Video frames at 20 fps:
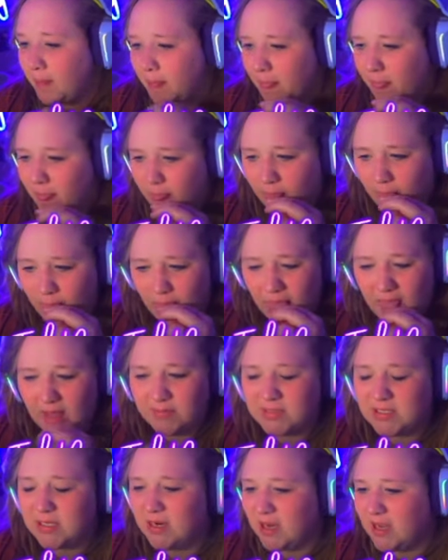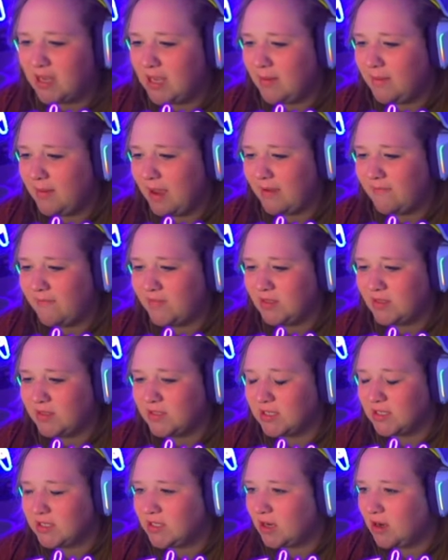Huh. I'm sorry. I keep I, there's
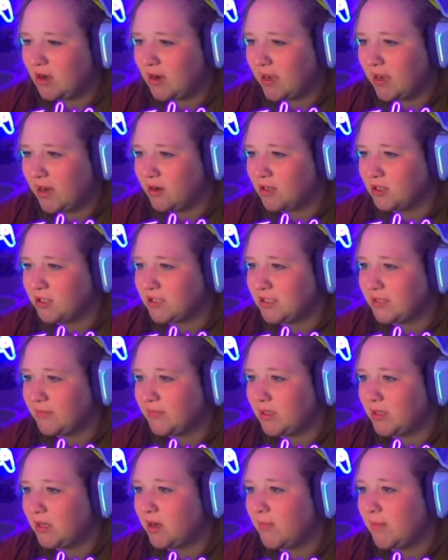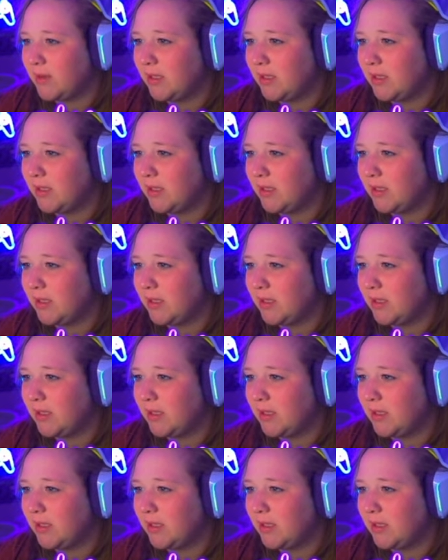a dog hair or something on my